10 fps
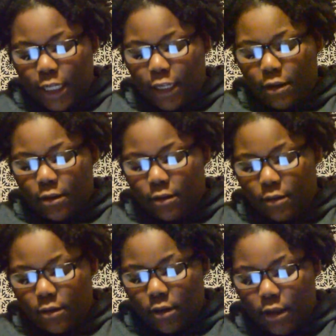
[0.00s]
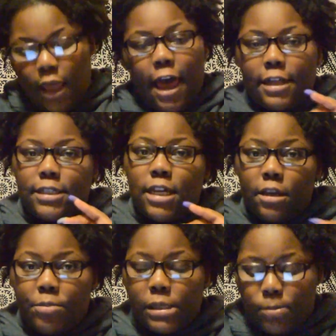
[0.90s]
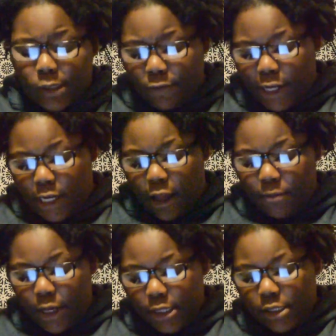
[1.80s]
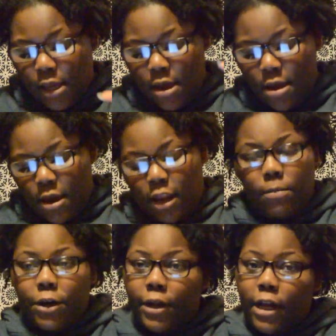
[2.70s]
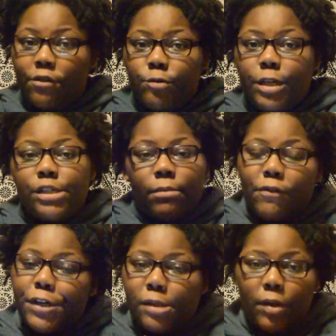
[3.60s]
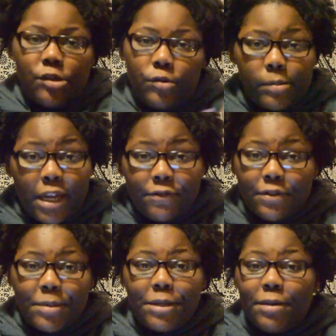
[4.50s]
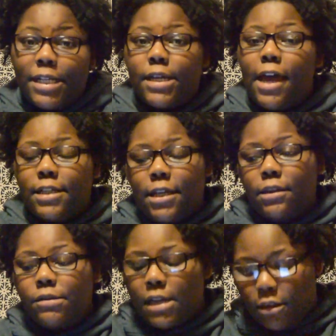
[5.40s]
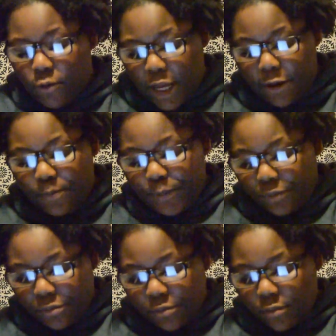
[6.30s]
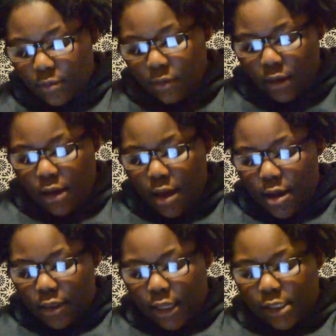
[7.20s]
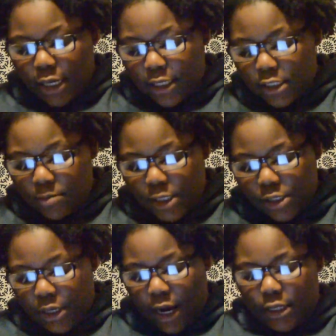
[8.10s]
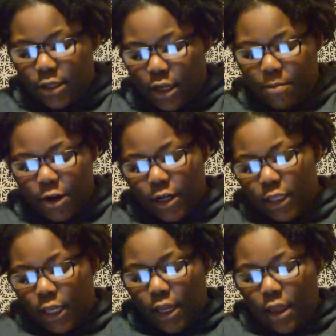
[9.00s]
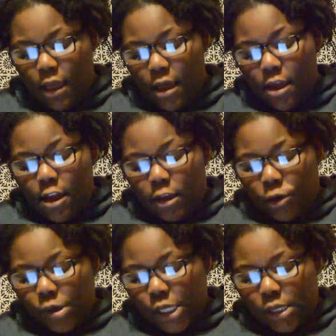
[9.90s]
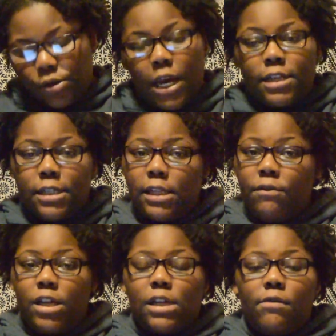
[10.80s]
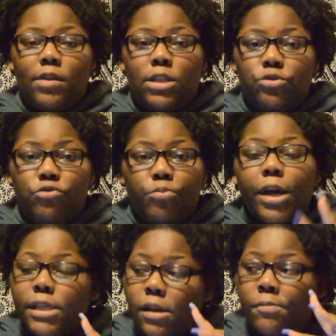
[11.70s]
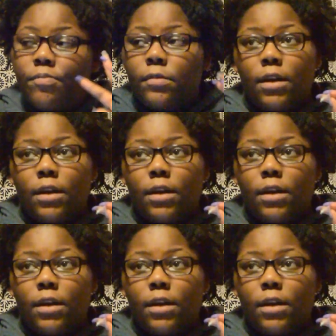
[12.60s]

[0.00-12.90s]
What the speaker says: and then I had to take Principles of Economics and American Government. So my first semester was made for me because I had to get those out the way. Then second semester, I took American Lit, U.S. History 1877 to present